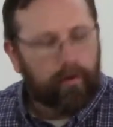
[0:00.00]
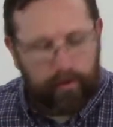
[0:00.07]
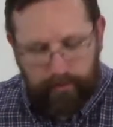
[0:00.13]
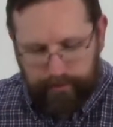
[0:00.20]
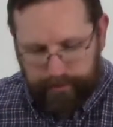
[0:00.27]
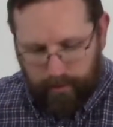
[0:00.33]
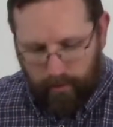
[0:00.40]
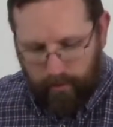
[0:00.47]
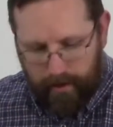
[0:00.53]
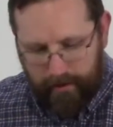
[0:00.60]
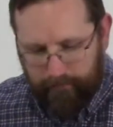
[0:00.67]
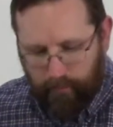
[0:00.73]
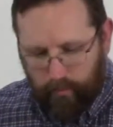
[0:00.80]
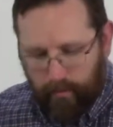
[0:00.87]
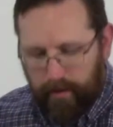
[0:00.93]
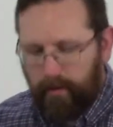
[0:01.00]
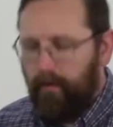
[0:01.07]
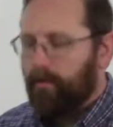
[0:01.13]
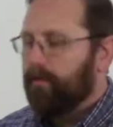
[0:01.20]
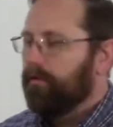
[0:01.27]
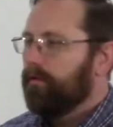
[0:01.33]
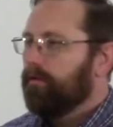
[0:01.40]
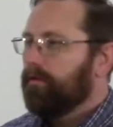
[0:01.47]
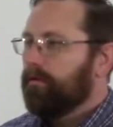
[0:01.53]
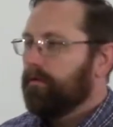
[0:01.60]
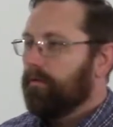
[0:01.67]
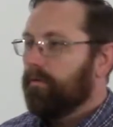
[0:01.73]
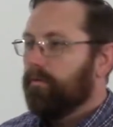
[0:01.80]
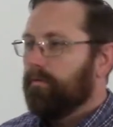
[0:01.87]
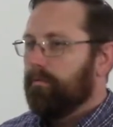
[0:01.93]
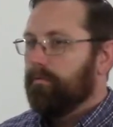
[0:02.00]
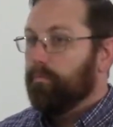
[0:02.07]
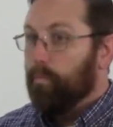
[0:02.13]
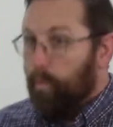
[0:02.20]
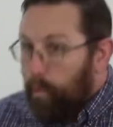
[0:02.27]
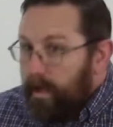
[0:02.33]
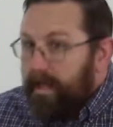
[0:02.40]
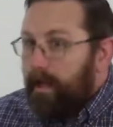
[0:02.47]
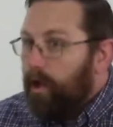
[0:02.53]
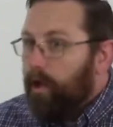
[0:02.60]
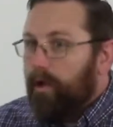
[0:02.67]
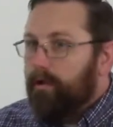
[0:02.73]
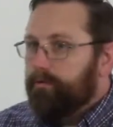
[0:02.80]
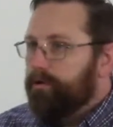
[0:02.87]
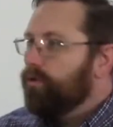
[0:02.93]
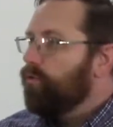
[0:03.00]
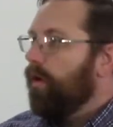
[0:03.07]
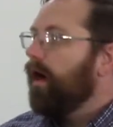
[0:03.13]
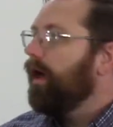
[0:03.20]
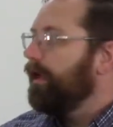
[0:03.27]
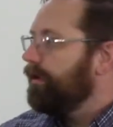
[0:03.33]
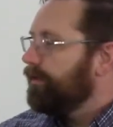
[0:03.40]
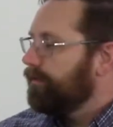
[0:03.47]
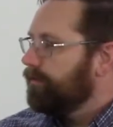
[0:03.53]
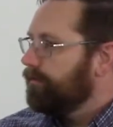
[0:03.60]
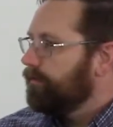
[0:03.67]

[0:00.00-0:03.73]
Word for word: whosoever will. Will do what?